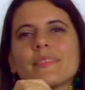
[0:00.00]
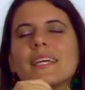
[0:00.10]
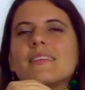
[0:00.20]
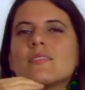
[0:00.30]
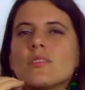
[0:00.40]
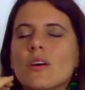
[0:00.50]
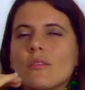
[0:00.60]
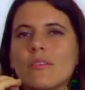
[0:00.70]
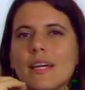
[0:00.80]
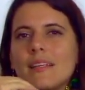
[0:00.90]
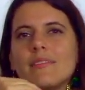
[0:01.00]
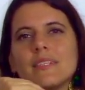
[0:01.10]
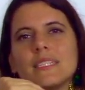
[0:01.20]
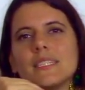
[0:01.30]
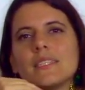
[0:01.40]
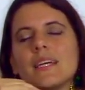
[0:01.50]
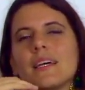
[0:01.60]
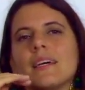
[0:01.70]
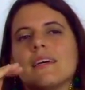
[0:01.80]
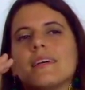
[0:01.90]
It's not relevant.
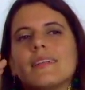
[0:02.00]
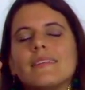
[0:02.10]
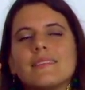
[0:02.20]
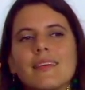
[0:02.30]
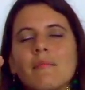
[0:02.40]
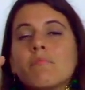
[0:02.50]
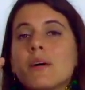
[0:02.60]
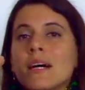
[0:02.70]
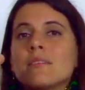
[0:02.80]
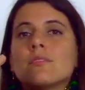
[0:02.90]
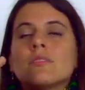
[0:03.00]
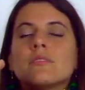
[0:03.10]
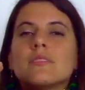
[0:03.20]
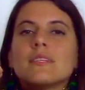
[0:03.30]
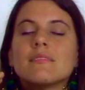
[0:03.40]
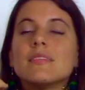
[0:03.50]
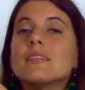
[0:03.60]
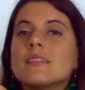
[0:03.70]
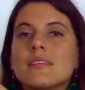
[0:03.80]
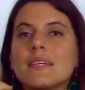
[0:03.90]
Some masters, they
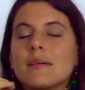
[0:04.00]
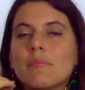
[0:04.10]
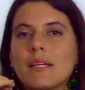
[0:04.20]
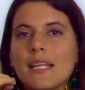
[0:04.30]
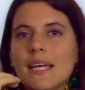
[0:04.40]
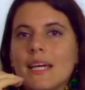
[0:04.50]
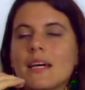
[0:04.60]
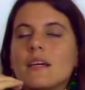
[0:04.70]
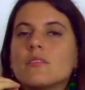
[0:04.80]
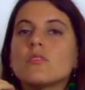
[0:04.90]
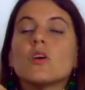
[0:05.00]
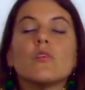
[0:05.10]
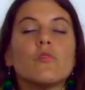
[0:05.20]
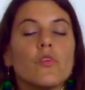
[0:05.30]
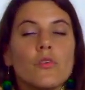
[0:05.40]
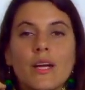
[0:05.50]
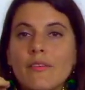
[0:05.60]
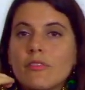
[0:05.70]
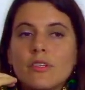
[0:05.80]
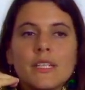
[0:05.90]
sit in the Himalayas
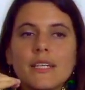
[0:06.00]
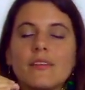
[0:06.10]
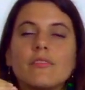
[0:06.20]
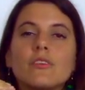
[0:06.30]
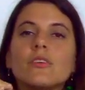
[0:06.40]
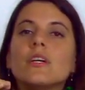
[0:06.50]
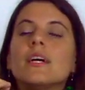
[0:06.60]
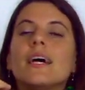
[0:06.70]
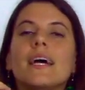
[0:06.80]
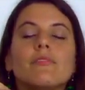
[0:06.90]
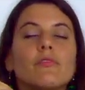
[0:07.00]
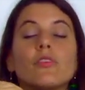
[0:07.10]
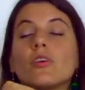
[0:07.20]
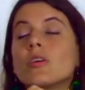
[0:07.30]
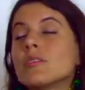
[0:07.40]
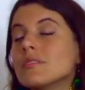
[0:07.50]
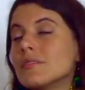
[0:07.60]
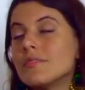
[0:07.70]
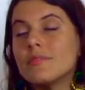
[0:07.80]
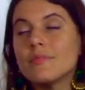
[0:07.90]
forever and ever, for
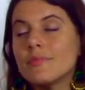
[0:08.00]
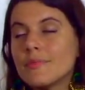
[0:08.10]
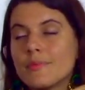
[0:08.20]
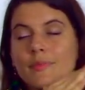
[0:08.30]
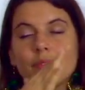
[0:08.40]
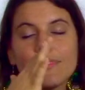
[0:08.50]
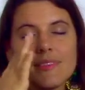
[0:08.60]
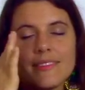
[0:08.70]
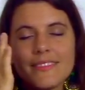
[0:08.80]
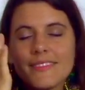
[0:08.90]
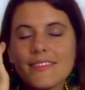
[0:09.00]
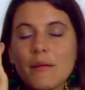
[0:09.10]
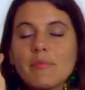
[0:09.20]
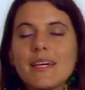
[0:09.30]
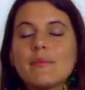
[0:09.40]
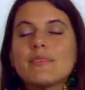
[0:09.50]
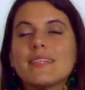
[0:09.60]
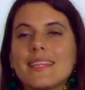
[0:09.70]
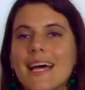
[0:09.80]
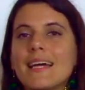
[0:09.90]
sometimes
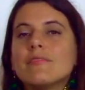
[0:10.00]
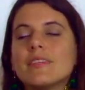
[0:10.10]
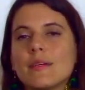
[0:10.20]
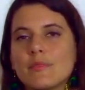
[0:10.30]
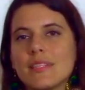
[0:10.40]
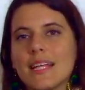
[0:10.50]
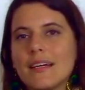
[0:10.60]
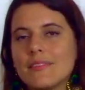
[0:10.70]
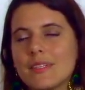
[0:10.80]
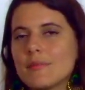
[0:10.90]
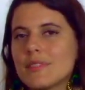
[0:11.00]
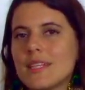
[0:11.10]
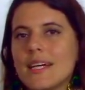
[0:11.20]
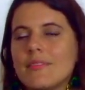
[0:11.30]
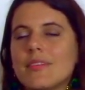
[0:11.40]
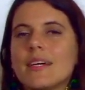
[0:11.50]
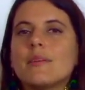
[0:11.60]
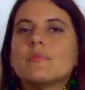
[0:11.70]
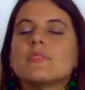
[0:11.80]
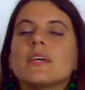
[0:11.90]
lifetimes and lifetimes and
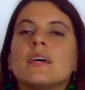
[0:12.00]
lifetimes,